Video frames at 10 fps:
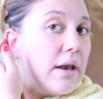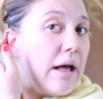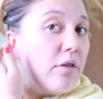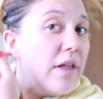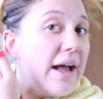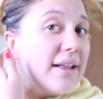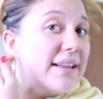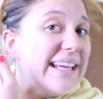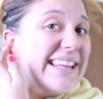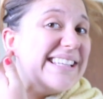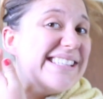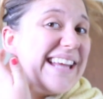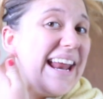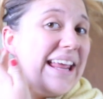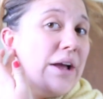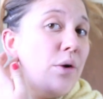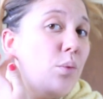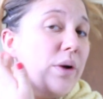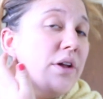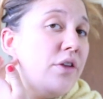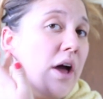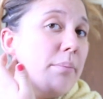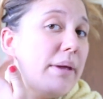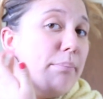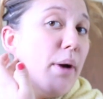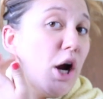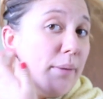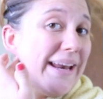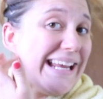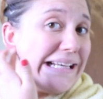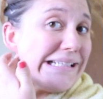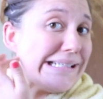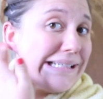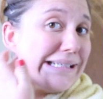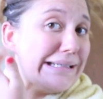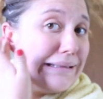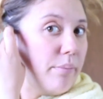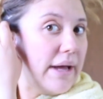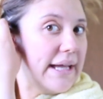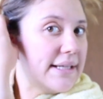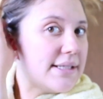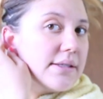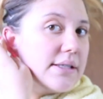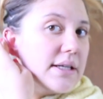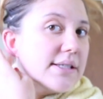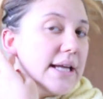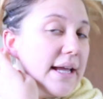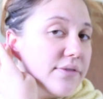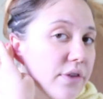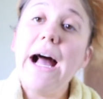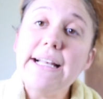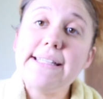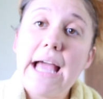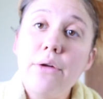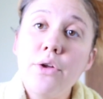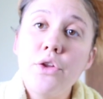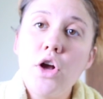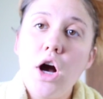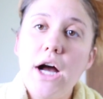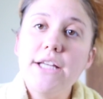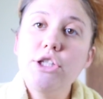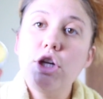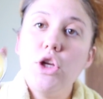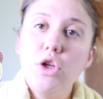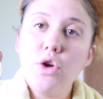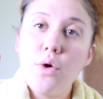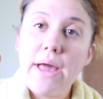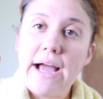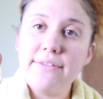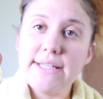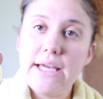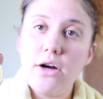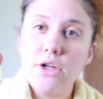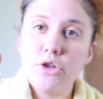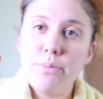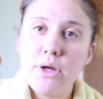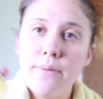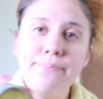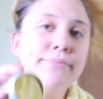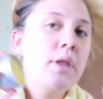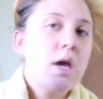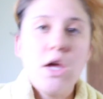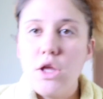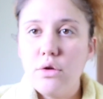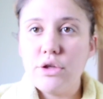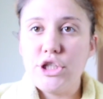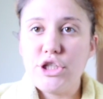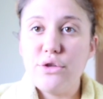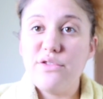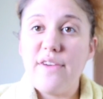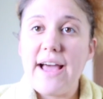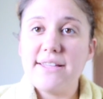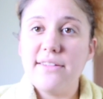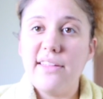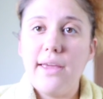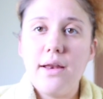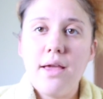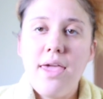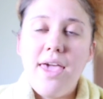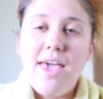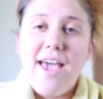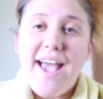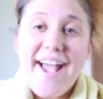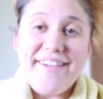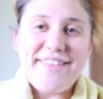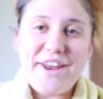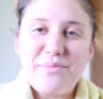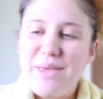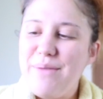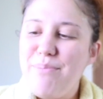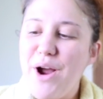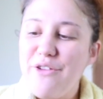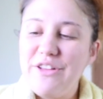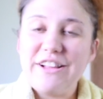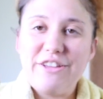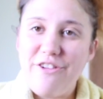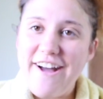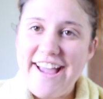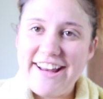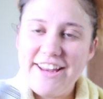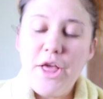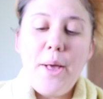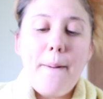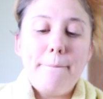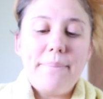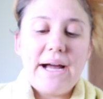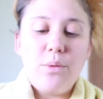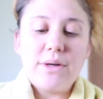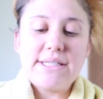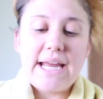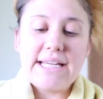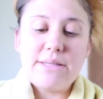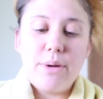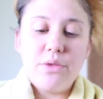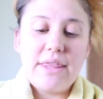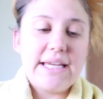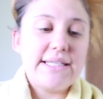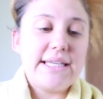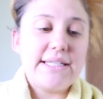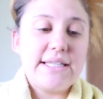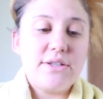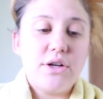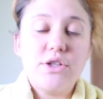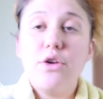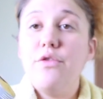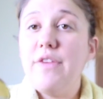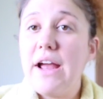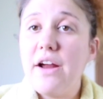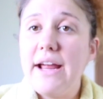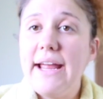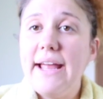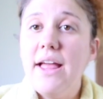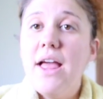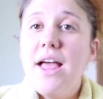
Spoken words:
Now luckily the staining will not be permanent, but still stains. Cut down on the cost. You don't have to get Ultra Balm. You can just use Vaseline and that'll be perfectly fine. But what's nice about this is it's also very